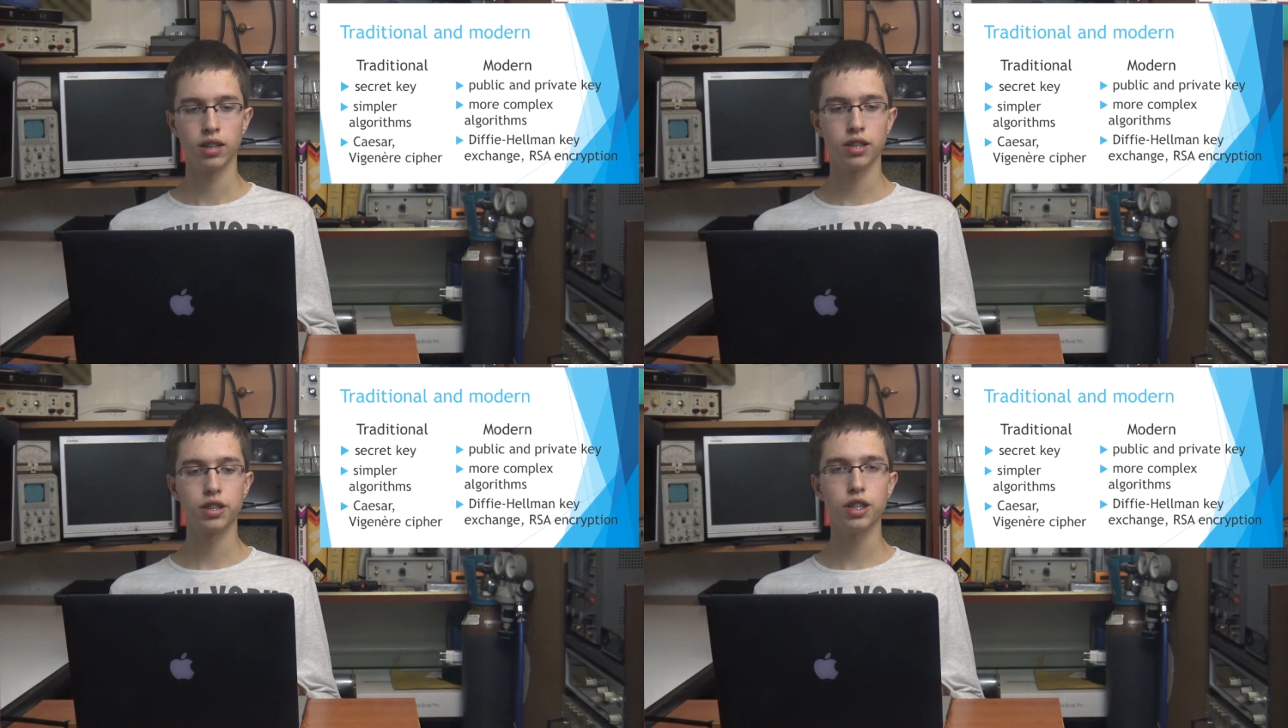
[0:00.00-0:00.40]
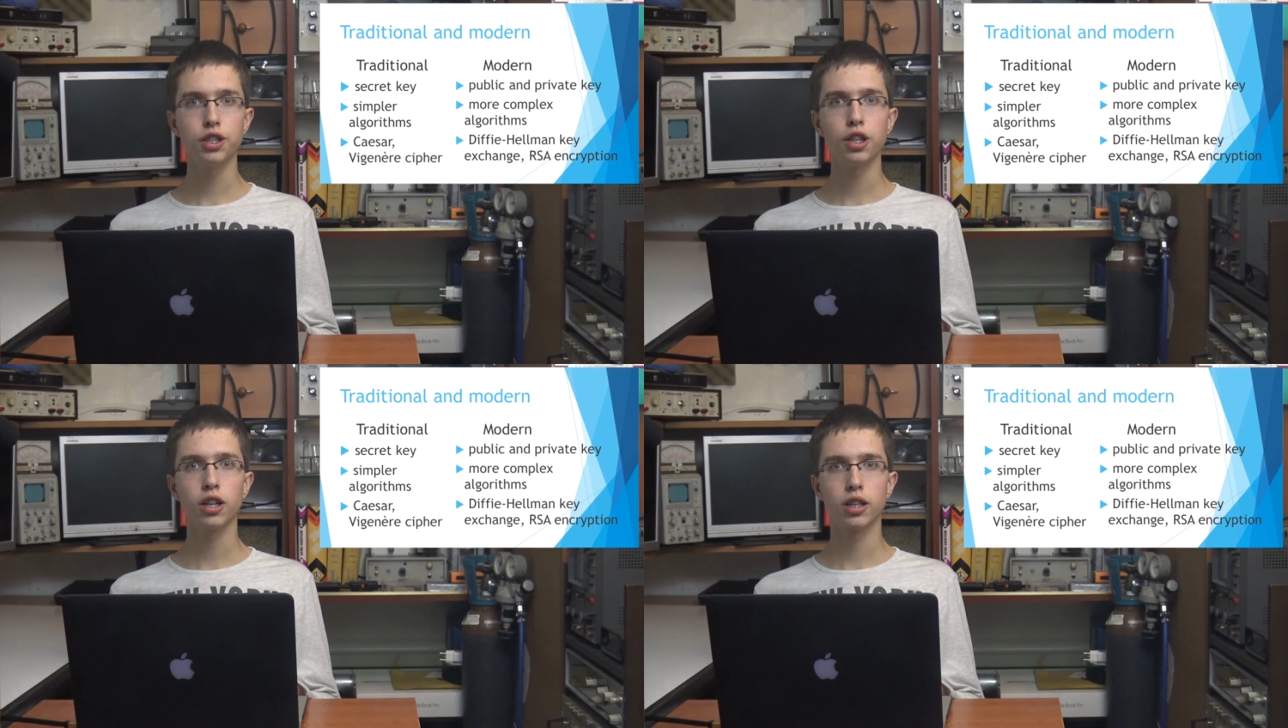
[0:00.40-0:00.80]

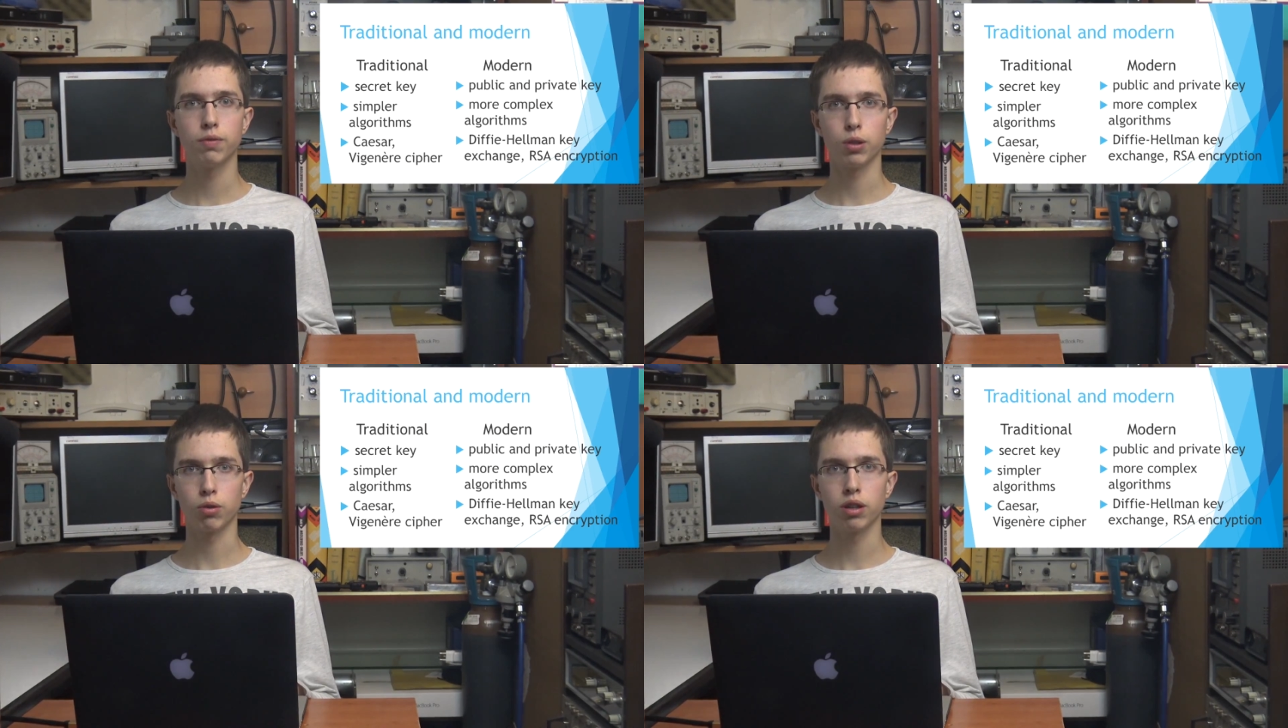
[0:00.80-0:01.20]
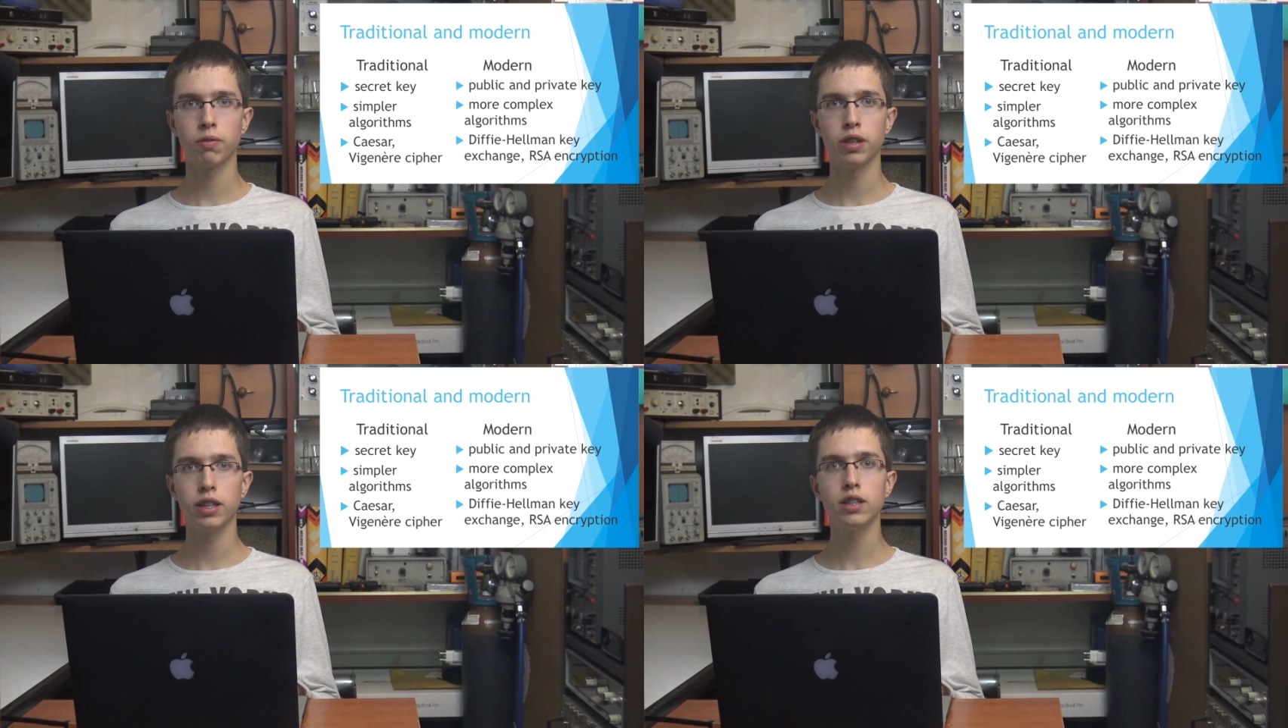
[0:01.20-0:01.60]
Traditional
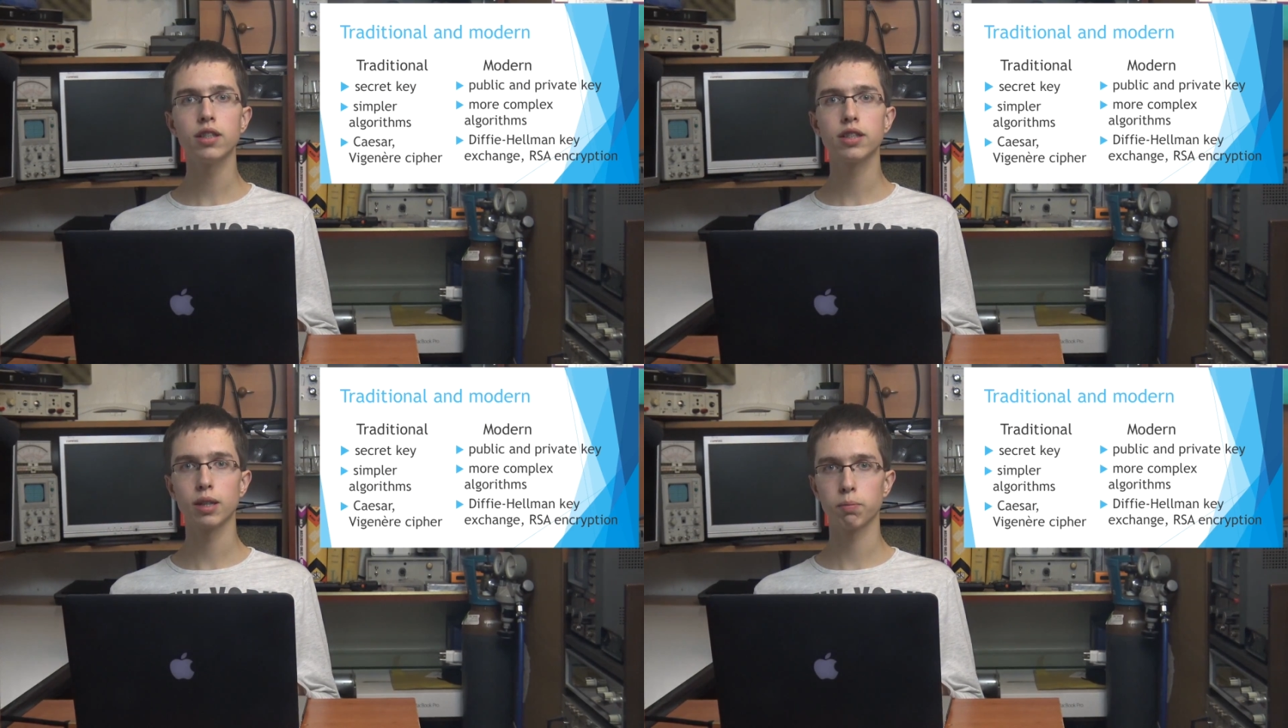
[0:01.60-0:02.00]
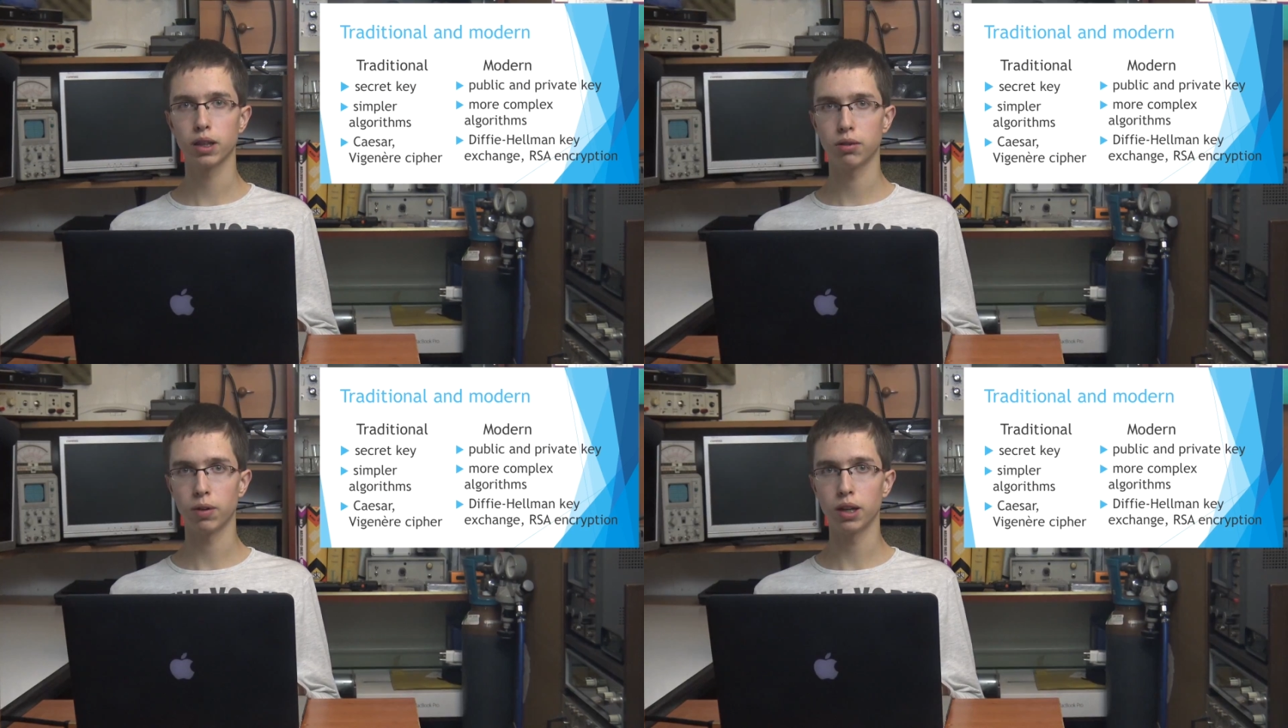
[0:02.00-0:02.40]
cryptography is the
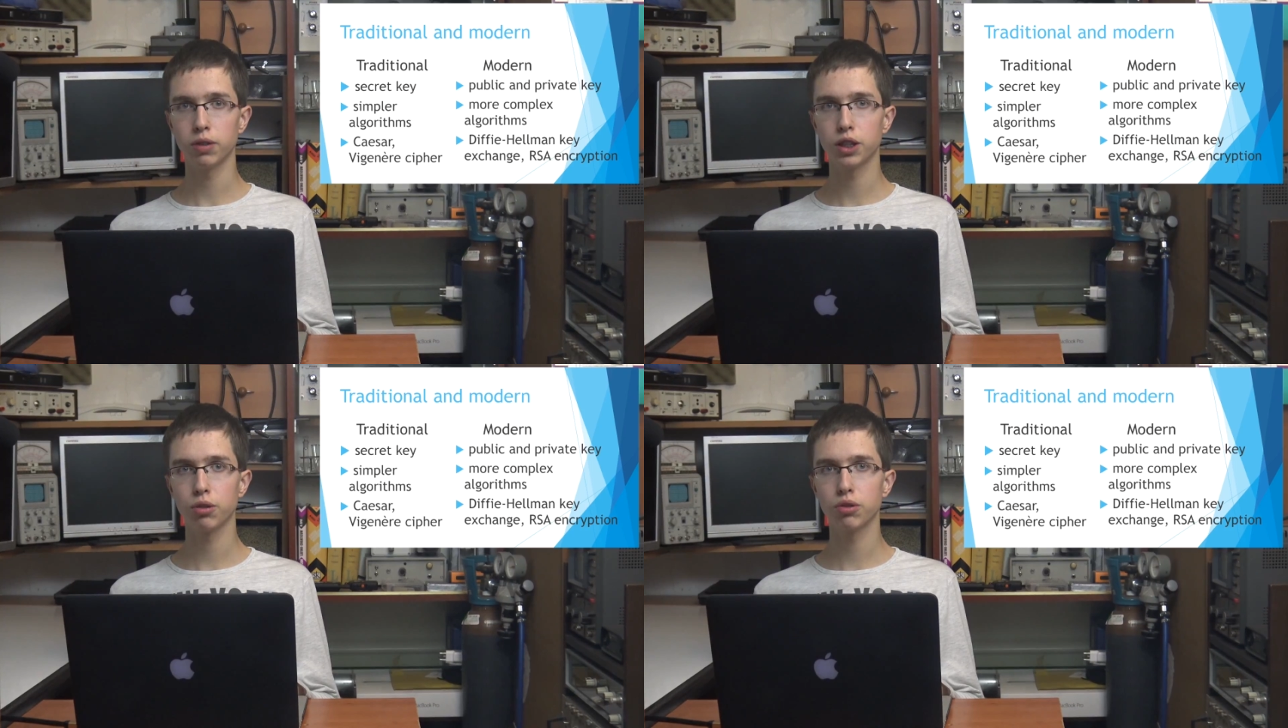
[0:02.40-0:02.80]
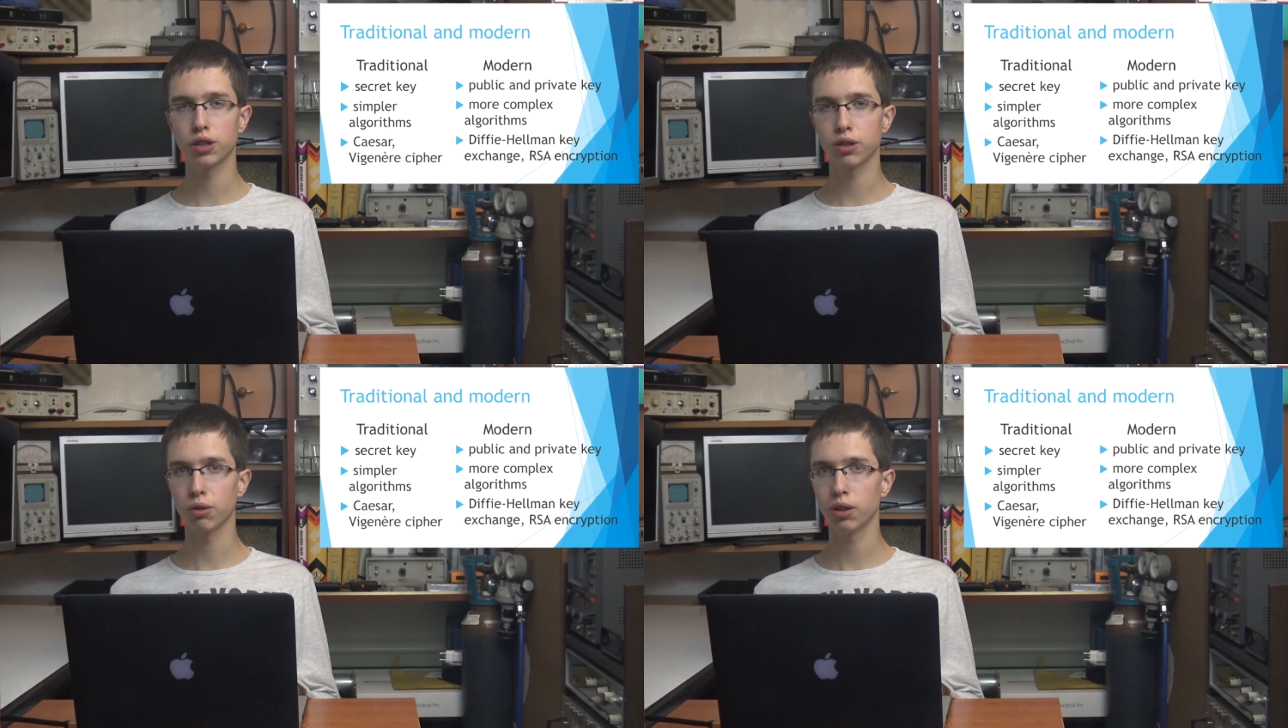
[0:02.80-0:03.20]
simpler one, which
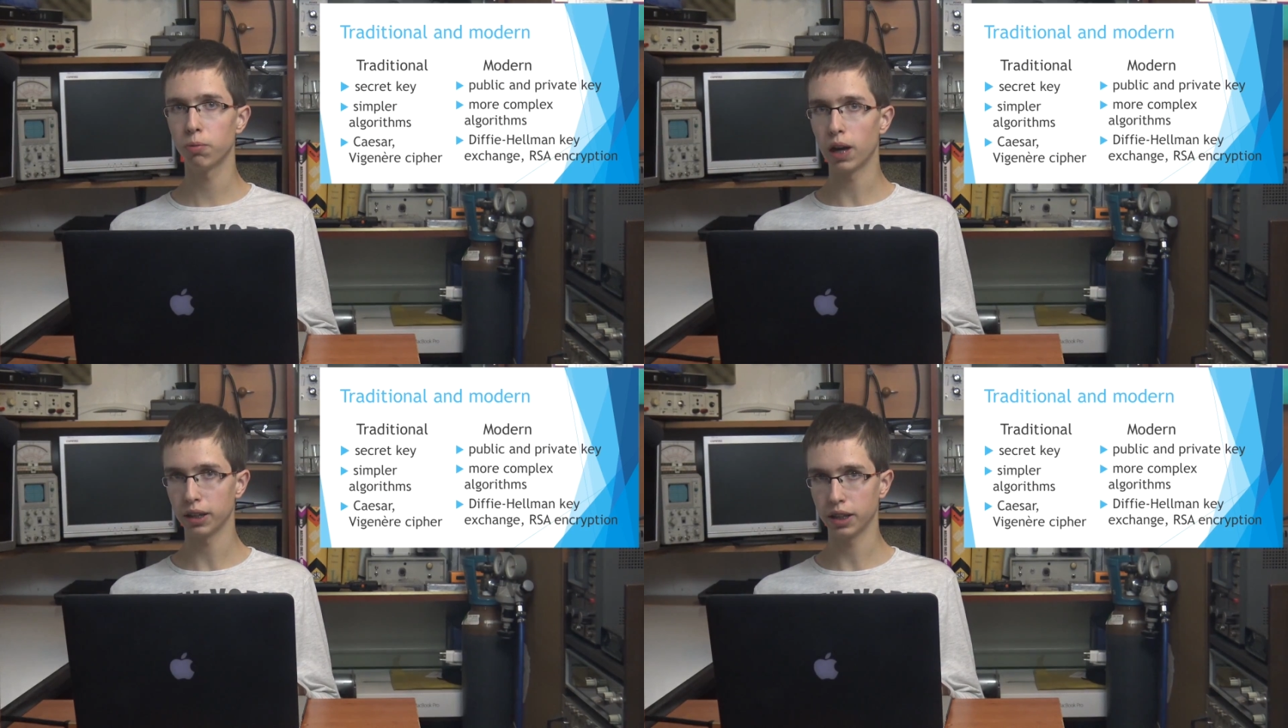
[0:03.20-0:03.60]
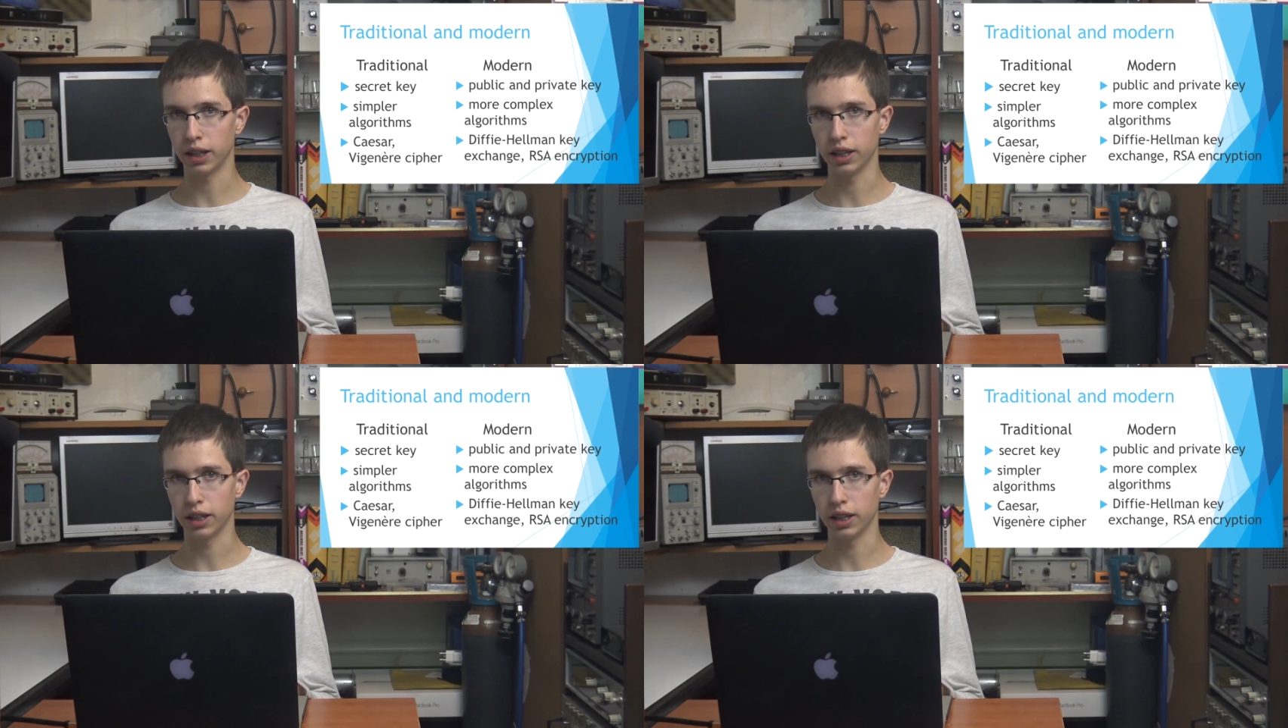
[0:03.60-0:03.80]
uses only one key,